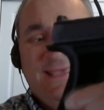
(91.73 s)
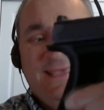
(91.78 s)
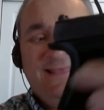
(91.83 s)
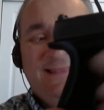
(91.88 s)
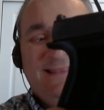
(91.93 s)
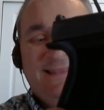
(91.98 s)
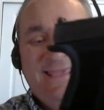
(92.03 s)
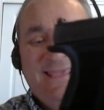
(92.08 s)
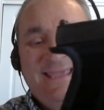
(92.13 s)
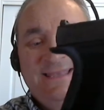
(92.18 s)

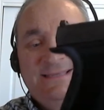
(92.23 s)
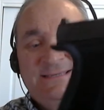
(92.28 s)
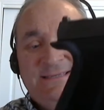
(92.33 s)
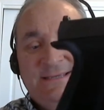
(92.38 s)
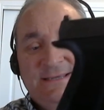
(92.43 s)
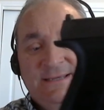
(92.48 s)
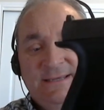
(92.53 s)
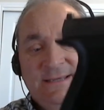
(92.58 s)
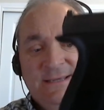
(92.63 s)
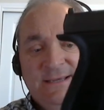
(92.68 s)
Elite.
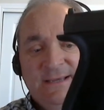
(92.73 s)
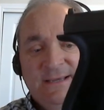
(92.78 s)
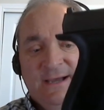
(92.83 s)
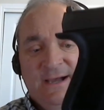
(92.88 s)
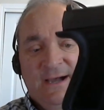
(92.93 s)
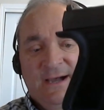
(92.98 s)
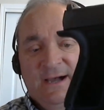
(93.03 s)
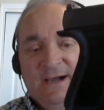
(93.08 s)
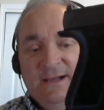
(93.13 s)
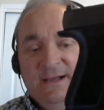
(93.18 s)

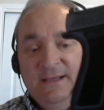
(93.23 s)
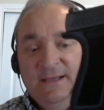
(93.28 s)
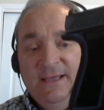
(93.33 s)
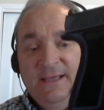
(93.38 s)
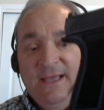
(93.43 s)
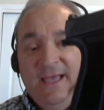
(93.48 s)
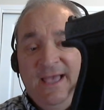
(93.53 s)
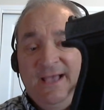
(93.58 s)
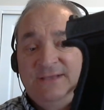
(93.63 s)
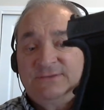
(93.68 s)
Uh,
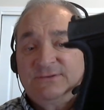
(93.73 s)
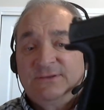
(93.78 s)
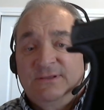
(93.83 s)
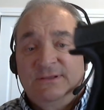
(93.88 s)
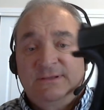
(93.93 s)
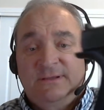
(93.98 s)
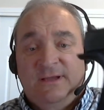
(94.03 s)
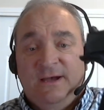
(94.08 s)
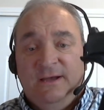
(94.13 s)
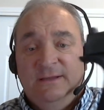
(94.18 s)

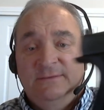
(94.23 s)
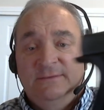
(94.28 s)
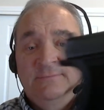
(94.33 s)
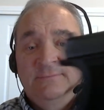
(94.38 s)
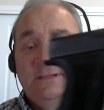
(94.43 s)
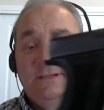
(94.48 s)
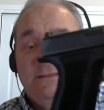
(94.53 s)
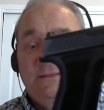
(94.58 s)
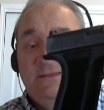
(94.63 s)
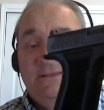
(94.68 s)
excellent gun,
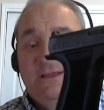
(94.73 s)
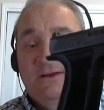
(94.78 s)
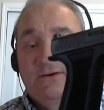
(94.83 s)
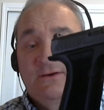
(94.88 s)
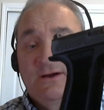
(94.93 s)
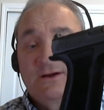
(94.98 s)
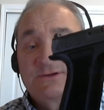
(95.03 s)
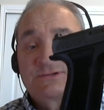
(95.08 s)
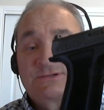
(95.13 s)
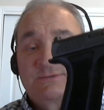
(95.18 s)
but there
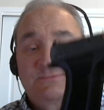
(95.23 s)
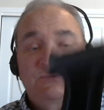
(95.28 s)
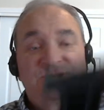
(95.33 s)
are some